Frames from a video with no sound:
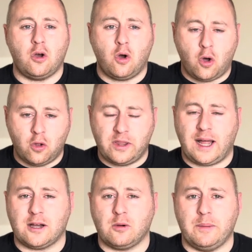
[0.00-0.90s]
All that
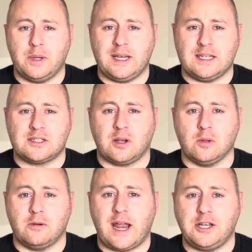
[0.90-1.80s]
equipment is
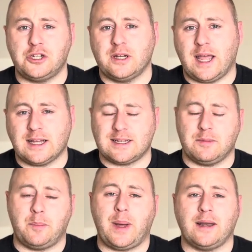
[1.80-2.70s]
Solaredge except the
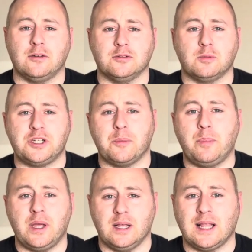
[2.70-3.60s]
panels, which are
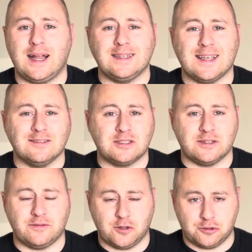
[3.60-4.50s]
Perlight Delta
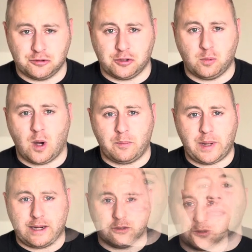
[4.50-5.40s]
400 watt
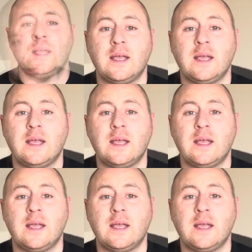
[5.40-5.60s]
panels.